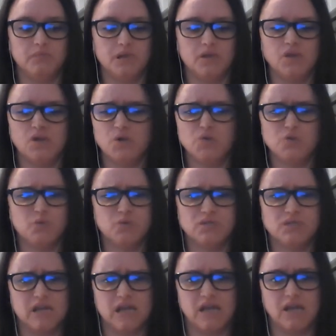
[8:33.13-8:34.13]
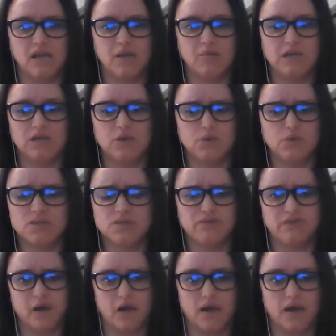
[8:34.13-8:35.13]
Those will stay. I mean, those are
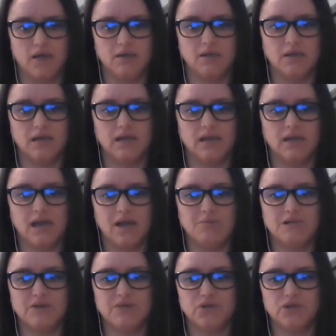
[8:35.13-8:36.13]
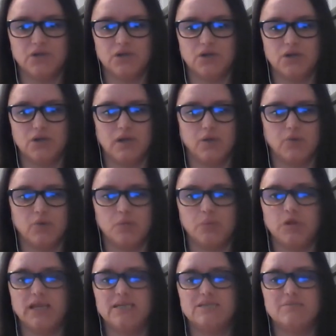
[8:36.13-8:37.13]
fine. Like, I'm definitely gonna like
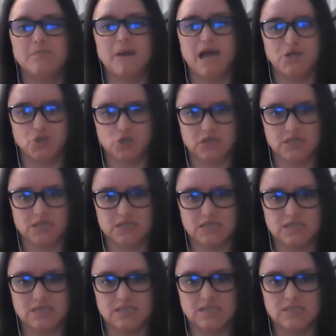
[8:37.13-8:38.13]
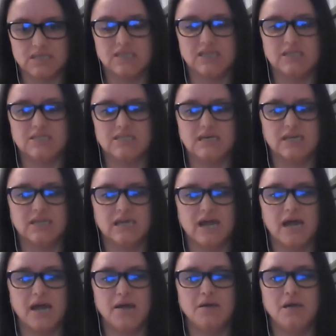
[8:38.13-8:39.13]
replace mattresses and things like
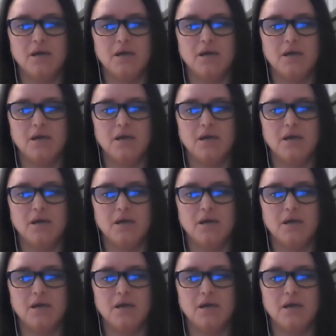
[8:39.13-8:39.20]
that.